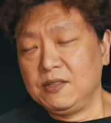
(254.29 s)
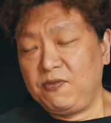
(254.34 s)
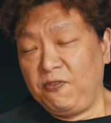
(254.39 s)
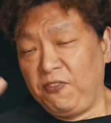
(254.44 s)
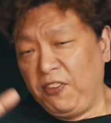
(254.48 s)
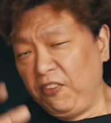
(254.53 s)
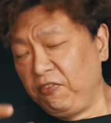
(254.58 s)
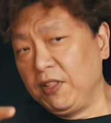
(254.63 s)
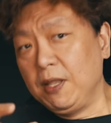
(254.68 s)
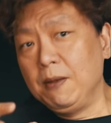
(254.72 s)

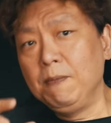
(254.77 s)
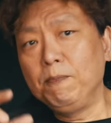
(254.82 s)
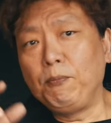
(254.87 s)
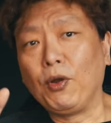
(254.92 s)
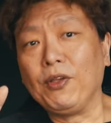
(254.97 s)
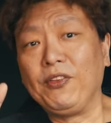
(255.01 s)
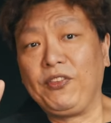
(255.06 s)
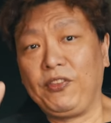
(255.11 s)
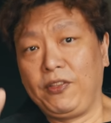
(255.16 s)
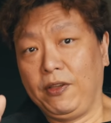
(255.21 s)

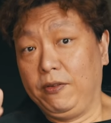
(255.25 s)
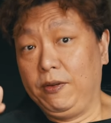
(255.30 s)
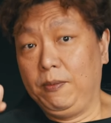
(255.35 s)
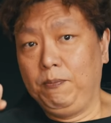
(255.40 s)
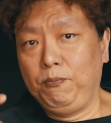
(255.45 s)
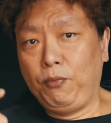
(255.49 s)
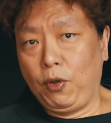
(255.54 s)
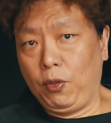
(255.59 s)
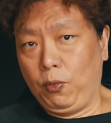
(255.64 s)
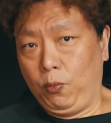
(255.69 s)

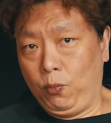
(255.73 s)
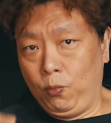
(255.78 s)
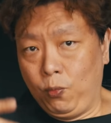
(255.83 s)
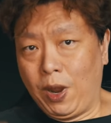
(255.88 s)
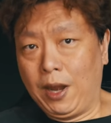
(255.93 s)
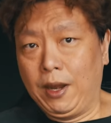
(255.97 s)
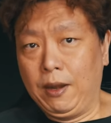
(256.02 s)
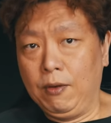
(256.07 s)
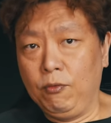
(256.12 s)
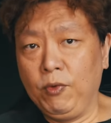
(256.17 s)

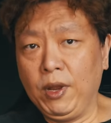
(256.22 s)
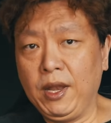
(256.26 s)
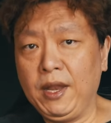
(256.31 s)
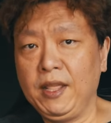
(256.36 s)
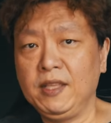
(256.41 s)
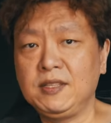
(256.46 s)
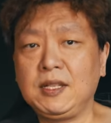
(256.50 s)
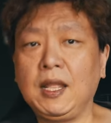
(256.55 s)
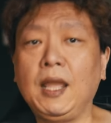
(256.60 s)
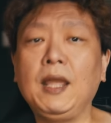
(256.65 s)
15.7.1,
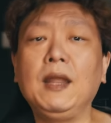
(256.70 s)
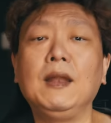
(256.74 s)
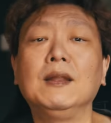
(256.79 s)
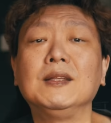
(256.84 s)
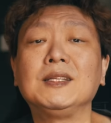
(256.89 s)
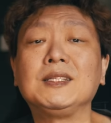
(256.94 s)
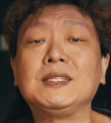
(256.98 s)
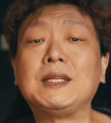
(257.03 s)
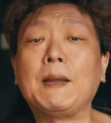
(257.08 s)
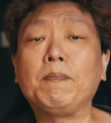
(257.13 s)
release
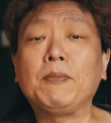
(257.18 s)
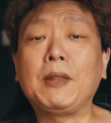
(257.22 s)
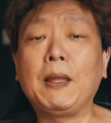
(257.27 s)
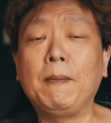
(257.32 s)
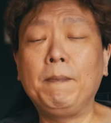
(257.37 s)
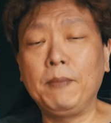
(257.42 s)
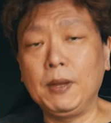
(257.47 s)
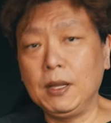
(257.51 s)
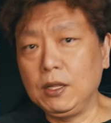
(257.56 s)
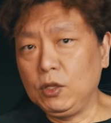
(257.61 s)
date
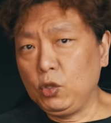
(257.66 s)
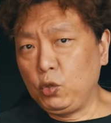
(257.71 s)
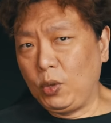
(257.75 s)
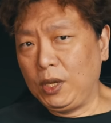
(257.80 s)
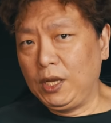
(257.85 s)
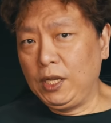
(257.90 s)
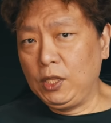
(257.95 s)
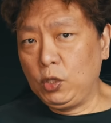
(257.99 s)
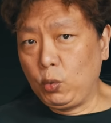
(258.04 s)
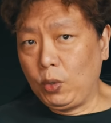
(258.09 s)
September
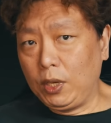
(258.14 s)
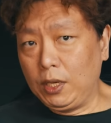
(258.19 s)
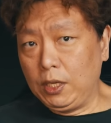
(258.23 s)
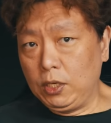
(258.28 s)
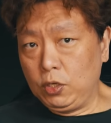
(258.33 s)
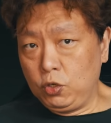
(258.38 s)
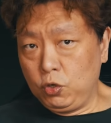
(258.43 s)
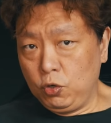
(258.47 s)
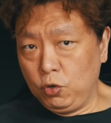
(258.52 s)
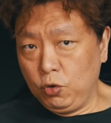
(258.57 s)

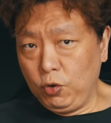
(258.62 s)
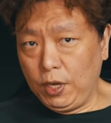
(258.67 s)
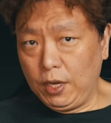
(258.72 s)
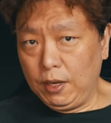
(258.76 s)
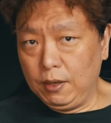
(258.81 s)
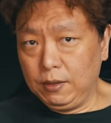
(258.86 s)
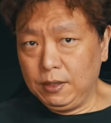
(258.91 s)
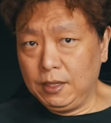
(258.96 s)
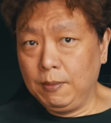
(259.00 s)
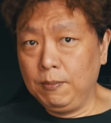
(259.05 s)

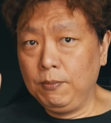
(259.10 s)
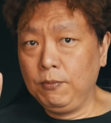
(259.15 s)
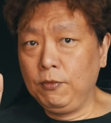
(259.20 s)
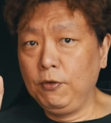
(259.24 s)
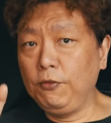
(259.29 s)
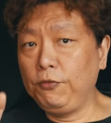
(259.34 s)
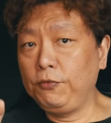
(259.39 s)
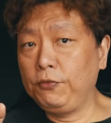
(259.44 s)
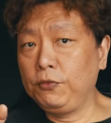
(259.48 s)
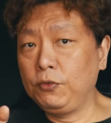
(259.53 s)
2023. The
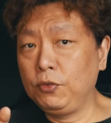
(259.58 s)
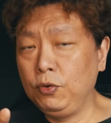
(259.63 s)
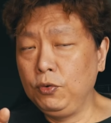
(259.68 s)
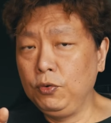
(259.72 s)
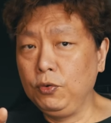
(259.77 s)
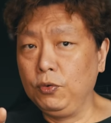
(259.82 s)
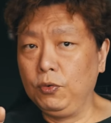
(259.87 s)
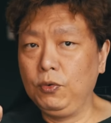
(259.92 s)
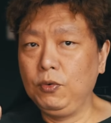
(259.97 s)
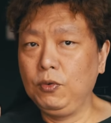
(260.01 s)
Move
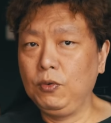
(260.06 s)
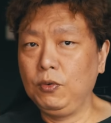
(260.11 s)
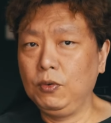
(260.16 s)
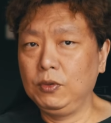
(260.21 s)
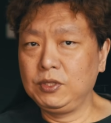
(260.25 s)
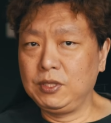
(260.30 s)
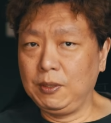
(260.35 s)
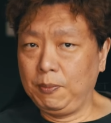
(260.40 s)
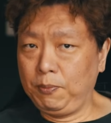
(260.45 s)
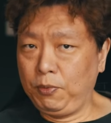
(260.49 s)
2
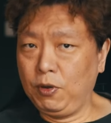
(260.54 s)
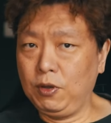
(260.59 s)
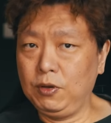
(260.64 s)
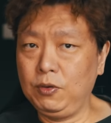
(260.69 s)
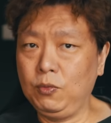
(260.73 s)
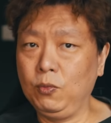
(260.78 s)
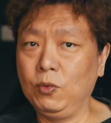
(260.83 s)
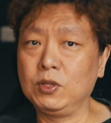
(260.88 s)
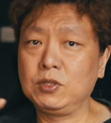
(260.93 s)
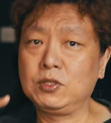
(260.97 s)

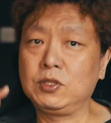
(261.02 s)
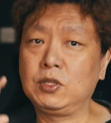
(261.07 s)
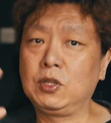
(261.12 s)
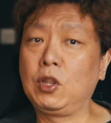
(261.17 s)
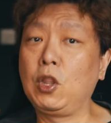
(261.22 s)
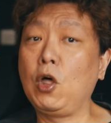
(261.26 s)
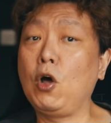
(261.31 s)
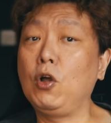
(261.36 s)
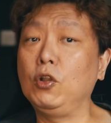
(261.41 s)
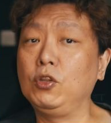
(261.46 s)
support was
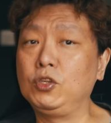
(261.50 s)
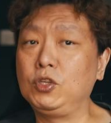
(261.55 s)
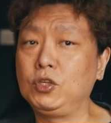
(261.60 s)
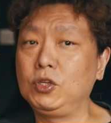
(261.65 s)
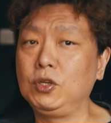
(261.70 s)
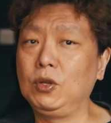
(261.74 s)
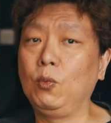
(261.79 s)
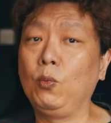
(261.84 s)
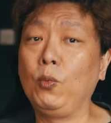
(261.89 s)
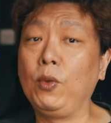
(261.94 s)

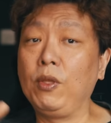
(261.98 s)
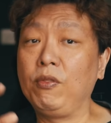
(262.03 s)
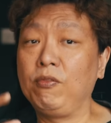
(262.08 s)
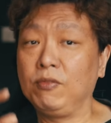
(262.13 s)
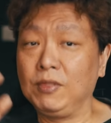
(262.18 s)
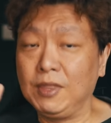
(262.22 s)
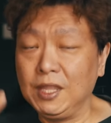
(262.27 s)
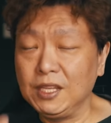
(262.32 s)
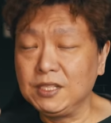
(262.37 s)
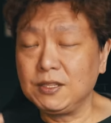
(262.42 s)
launched with
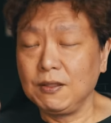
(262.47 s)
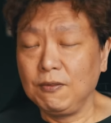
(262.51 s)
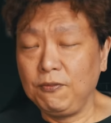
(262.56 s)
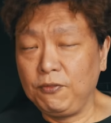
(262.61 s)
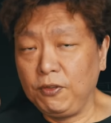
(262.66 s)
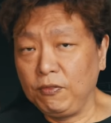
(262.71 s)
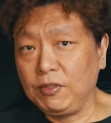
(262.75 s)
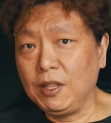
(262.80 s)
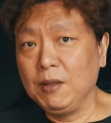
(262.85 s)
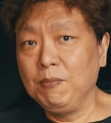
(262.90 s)
this
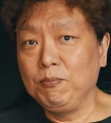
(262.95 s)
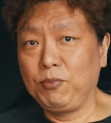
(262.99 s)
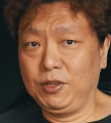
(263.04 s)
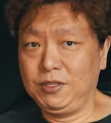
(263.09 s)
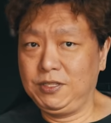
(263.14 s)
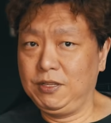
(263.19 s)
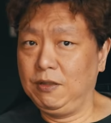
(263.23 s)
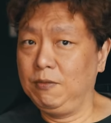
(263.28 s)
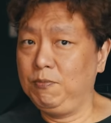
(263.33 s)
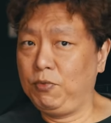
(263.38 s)

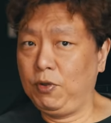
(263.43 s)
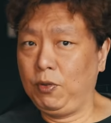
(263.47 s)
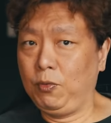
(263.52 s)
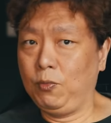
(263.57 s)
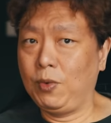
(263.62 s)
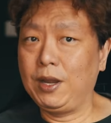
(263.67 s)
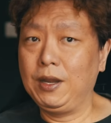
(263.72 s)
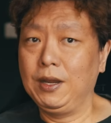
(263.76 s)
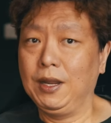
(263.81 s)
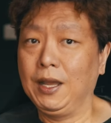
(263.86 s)

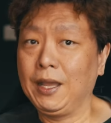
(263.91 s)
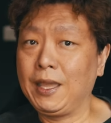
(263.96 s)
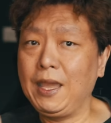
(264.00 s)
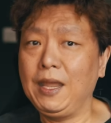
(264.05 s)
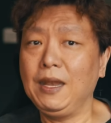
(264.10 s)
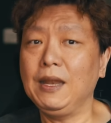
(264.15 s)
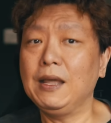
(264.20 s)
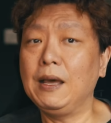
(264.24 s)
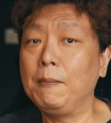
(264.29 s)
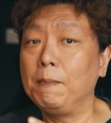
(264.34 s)
15.7.1.
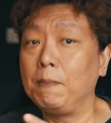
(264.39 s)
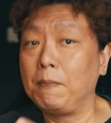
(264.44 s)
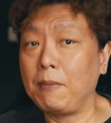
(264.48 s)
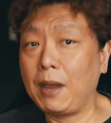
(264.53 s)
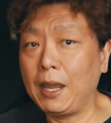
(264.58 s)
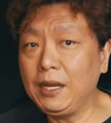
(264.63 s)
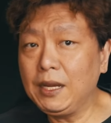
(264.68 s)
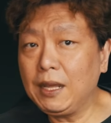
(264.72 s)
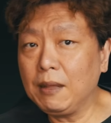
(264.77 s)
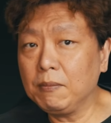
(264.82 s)
Again, a
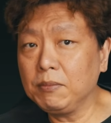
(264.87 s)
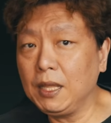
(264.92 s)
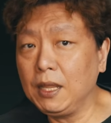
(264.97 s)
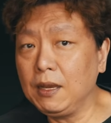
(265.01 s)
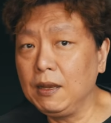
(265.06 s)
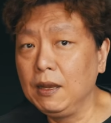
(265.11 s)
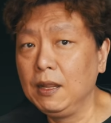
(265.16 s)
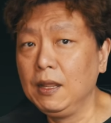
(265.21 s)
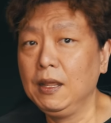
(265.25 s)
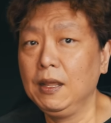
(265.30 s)
minor update.